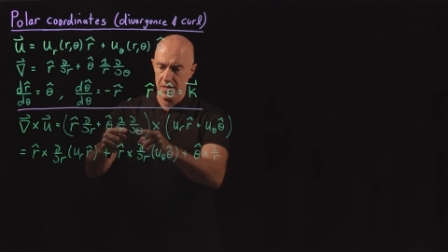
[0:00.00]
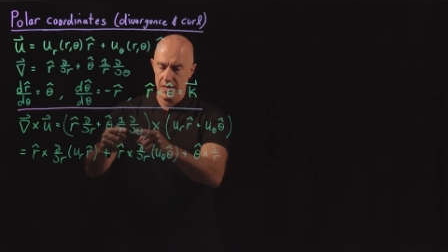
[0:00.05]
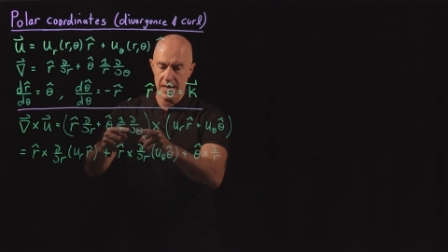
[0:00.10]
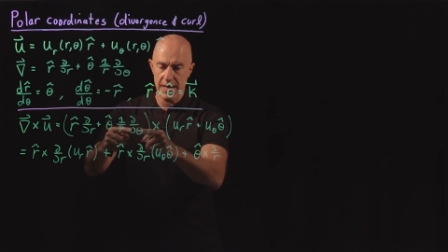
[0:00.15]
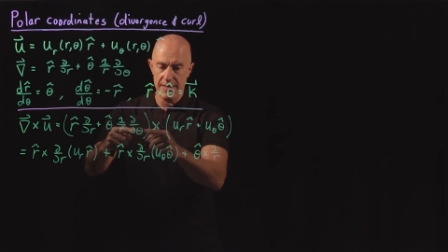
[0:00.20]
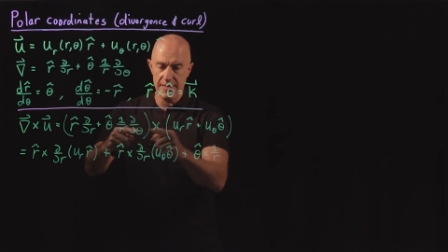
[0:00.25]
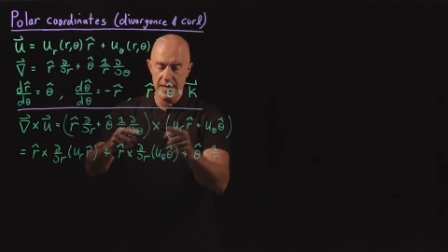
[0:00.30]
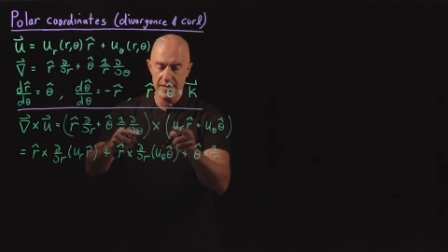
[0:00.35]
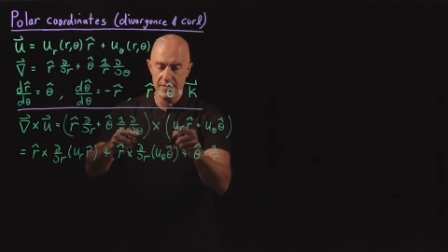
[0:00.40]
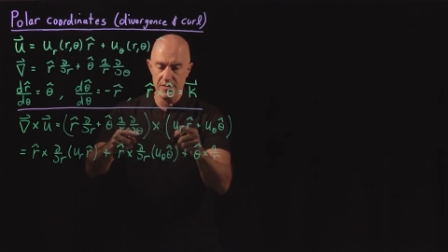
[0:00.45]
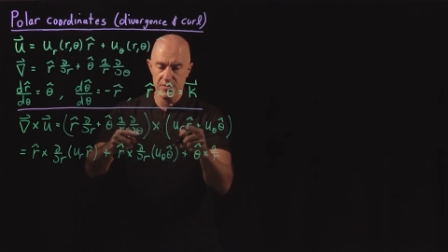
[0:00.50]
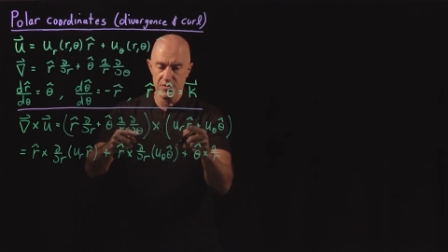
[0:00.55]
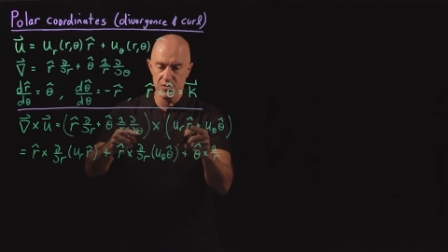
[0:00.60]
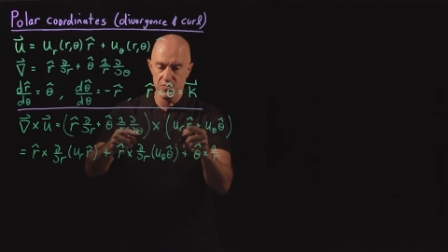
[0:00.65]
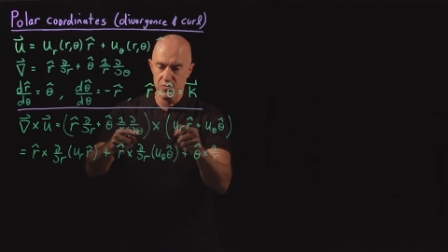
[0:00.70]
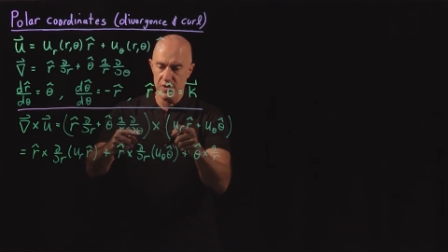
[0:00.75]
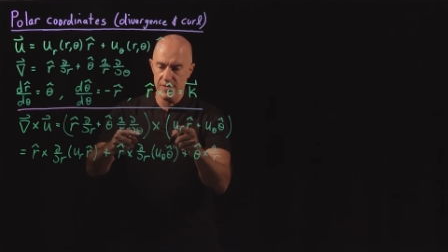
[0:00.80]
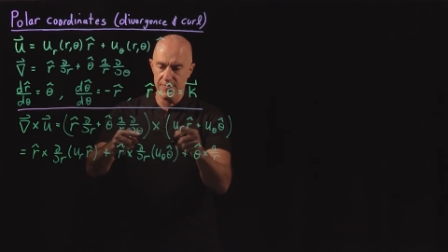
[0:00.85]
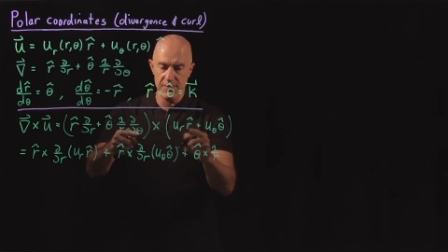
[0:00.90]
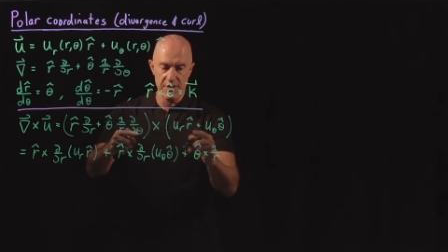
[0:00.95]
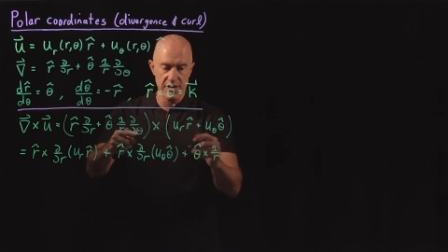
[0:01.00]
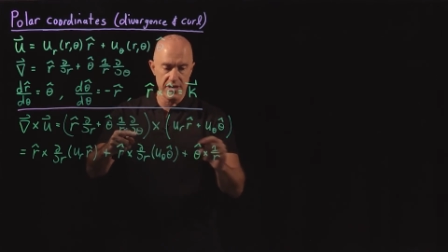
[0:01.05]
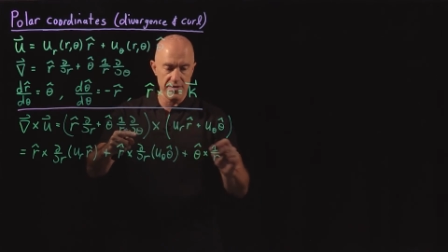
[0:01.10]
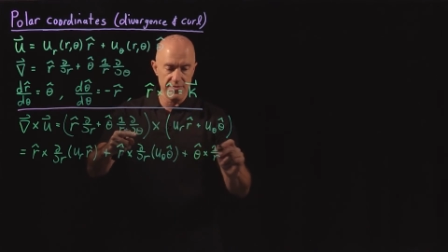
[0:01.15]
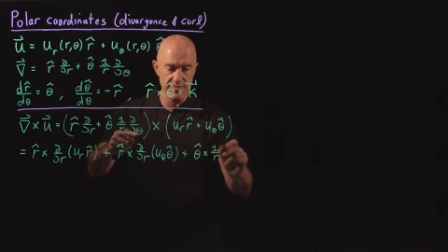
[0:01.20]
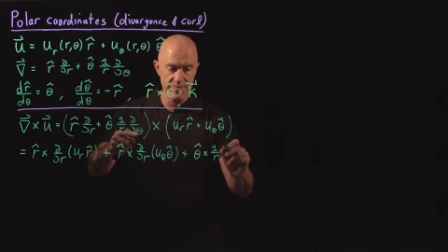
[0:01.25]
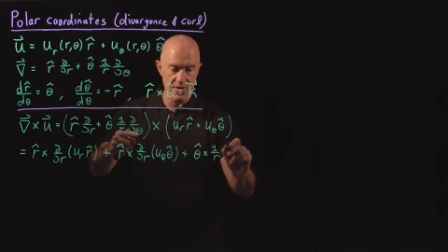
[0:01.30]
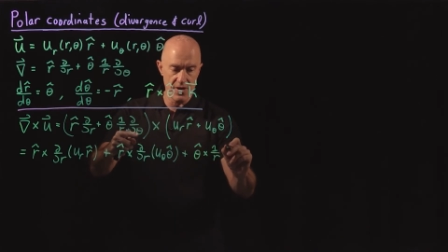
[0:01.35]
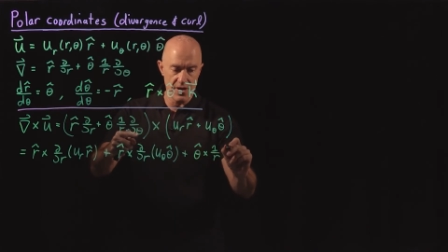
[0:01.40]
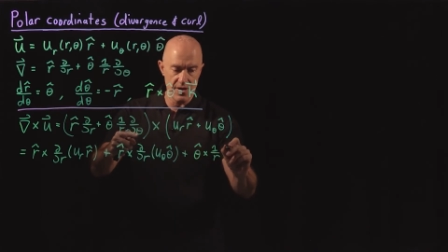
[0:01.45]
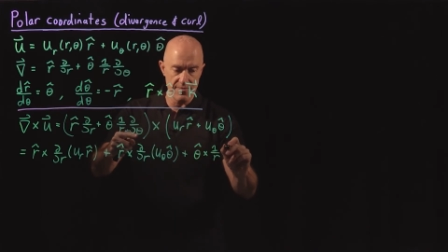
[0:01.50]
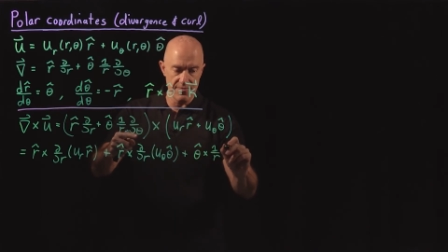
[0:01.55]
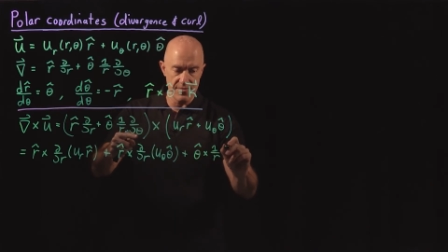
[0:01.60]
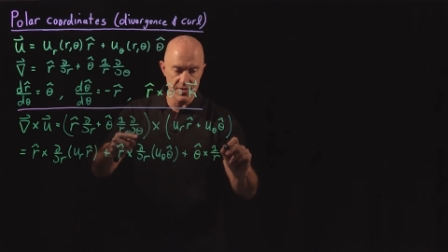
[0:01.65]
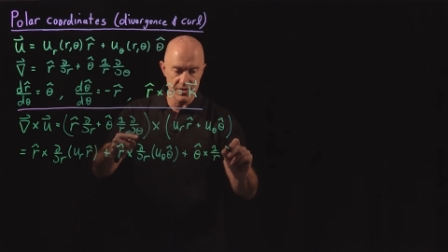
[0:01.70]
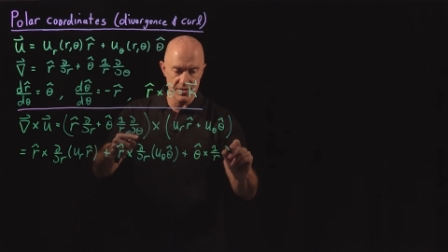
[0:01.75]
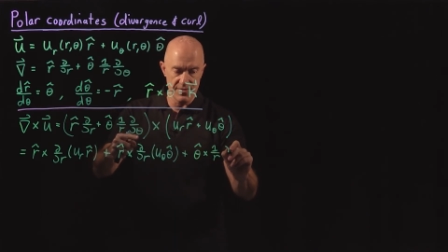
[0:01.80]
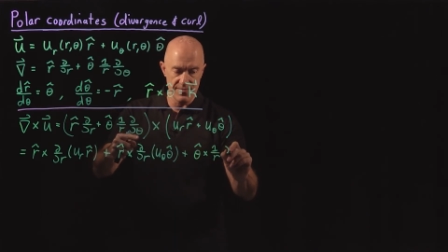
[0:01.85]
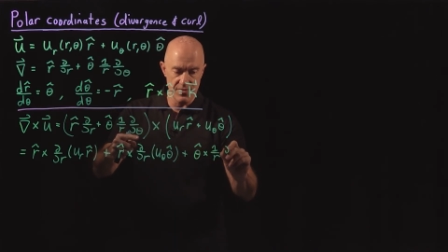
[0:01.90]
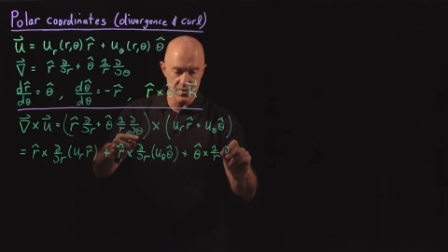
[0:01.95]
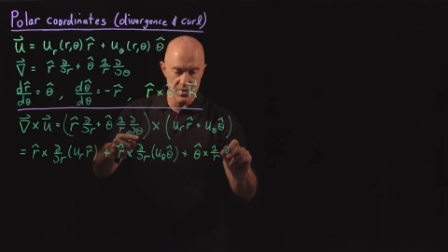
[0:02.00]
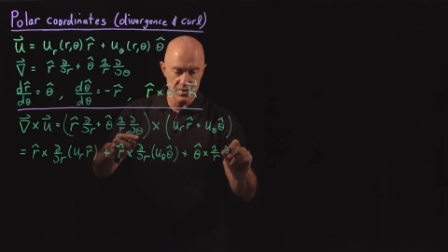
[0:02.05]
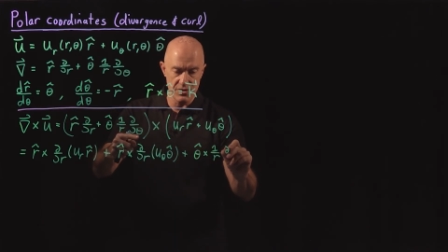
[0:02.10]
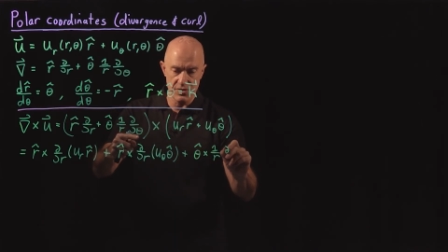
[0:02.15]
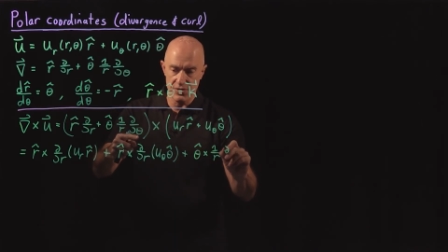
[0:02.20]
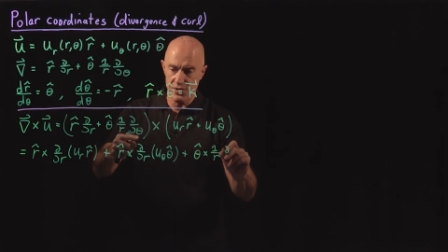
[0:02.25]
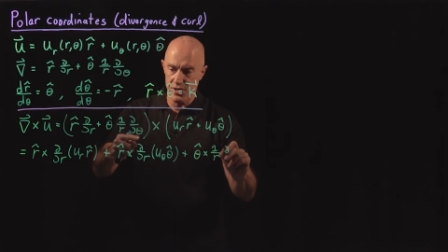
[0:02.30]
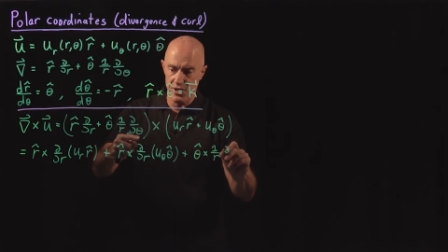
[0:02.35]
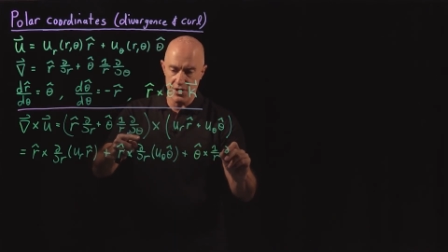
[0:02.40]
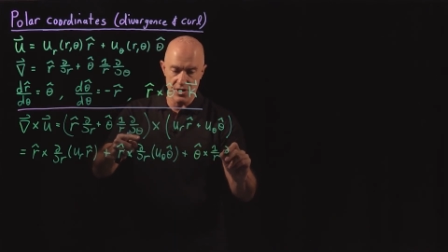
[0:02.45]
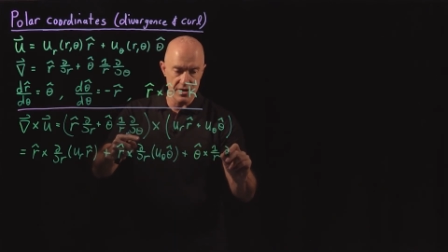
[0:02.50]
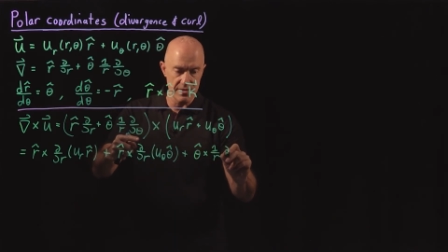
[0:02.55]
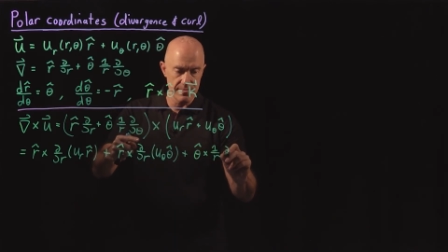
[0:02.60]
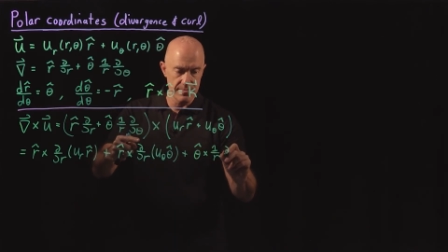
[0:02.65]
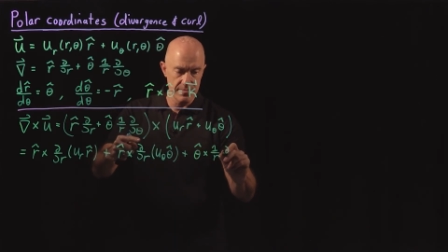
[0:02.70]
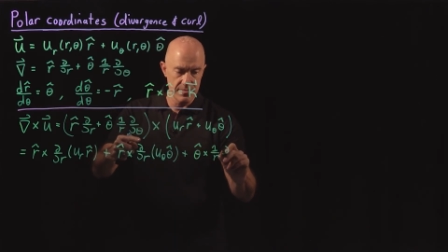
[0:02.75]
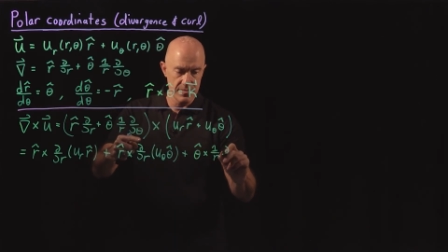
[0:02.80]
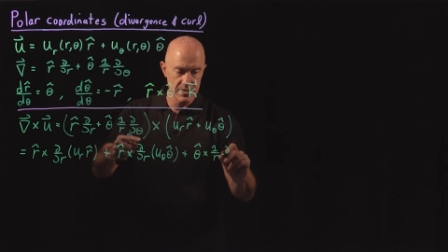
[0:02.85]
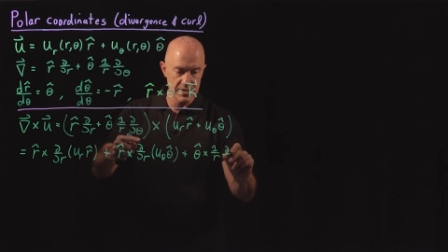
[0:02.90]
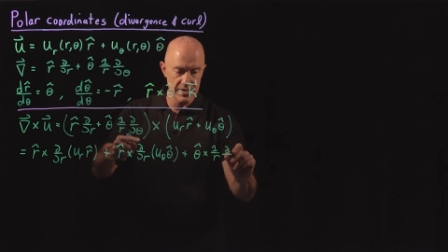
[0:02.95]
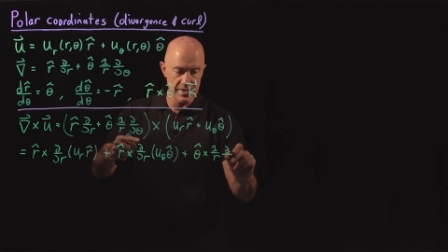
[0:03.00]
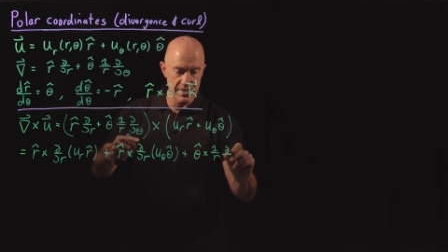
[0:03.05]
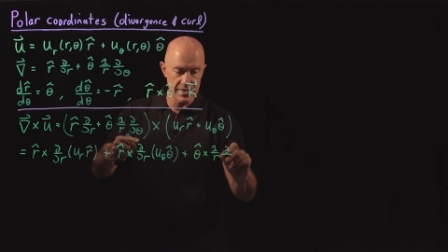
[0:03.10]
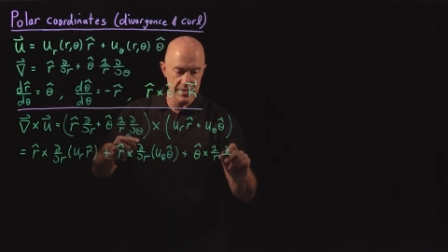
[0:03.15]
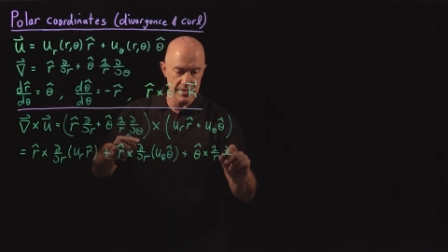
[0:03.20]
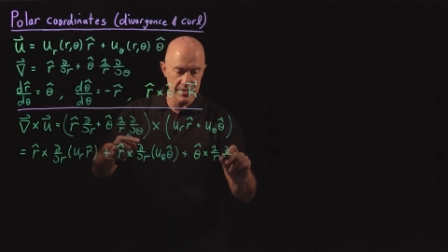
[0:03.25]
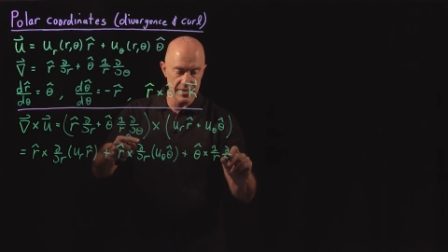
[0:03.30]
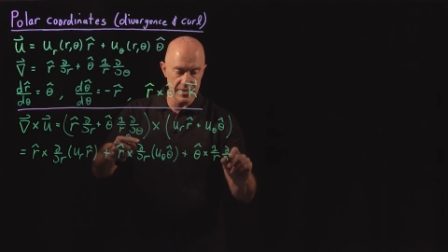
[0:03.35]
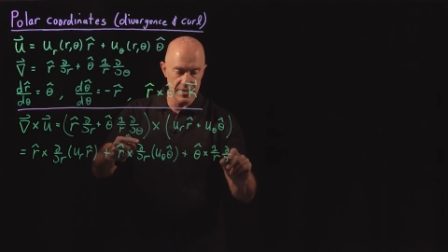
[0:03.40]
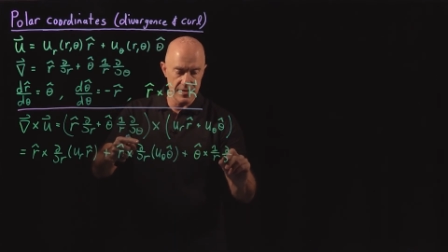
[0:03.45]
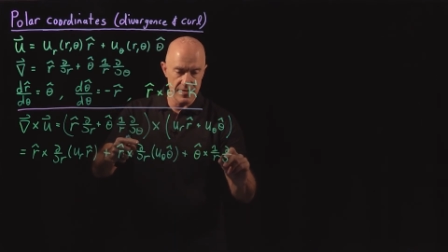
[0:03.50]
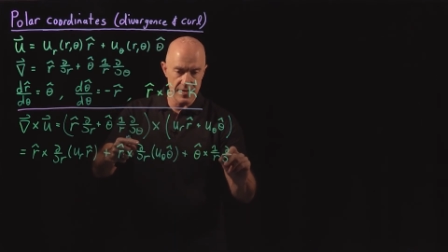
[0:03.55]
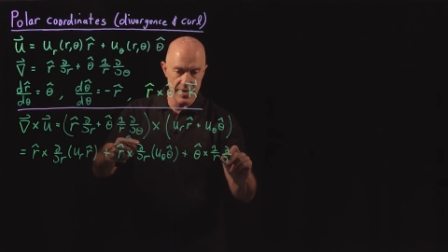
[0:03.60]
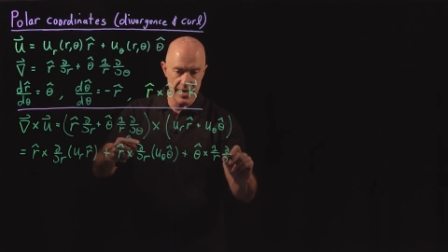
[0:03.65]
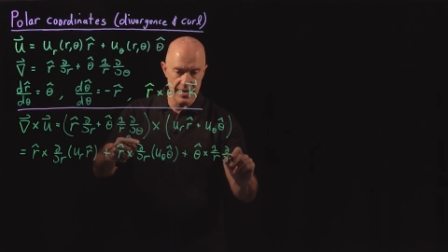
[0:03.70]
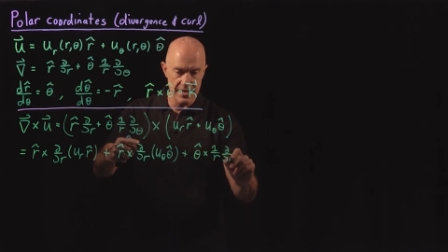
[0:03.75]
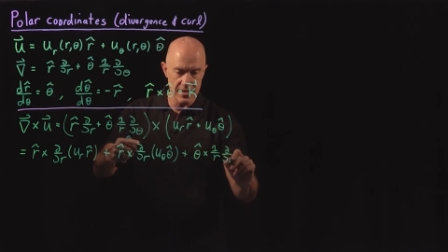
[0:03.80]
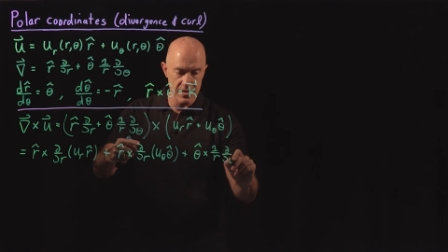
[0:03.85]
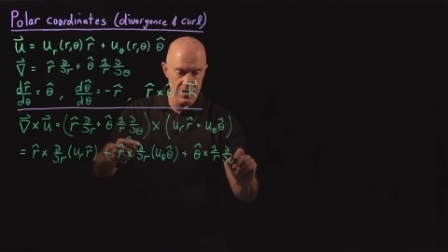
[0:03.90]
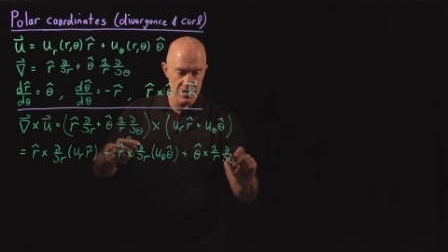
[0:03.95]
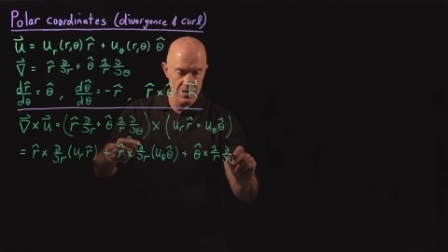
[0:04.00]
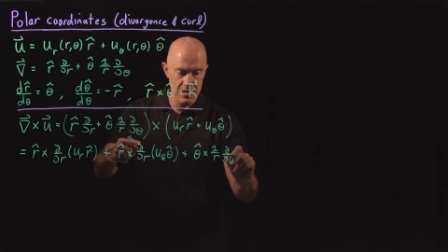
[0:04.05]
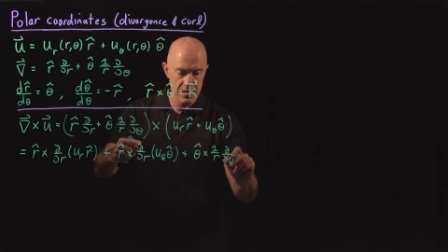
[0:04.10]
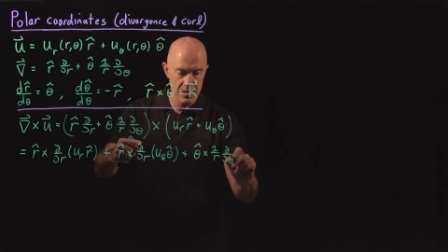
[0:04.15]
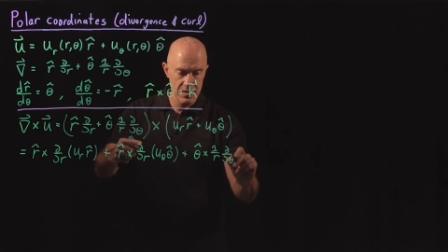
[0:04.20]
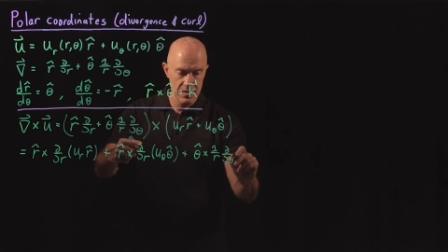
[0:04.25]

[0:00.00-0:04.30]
And then the derivative of this first term, d theta